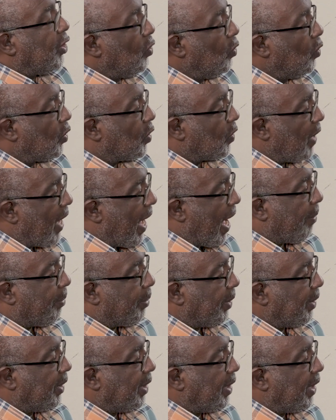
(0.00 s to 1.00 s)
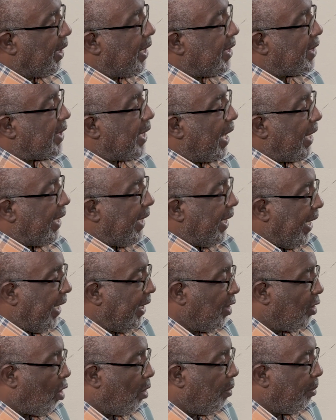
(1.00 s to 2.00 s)
used to happen is that the
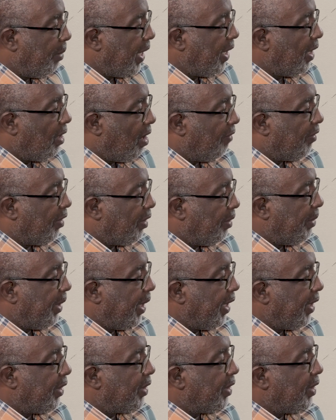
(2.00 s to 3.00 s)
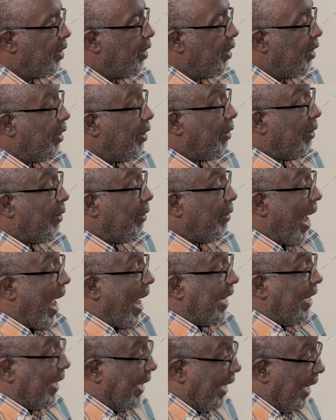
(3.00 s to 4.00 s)
incumbent government
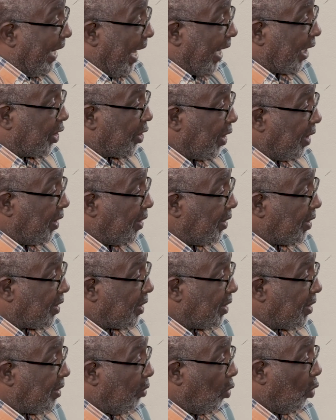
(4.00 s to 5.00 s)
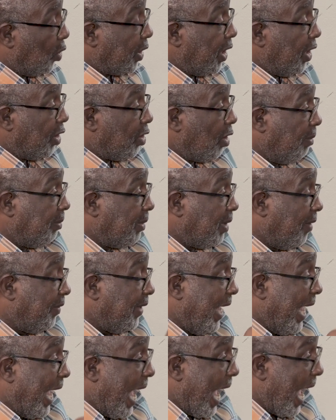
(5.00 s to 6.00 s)
ran the elections, both in terms of
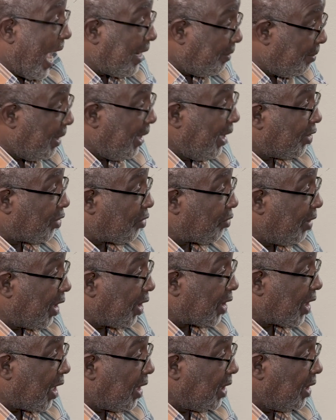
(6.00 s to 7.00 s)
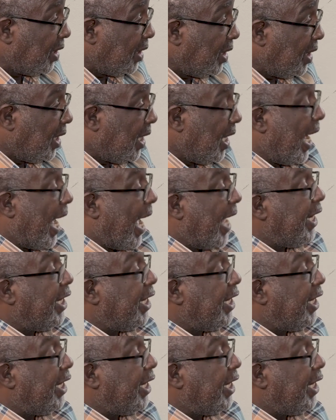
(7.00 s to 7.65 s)
the administration and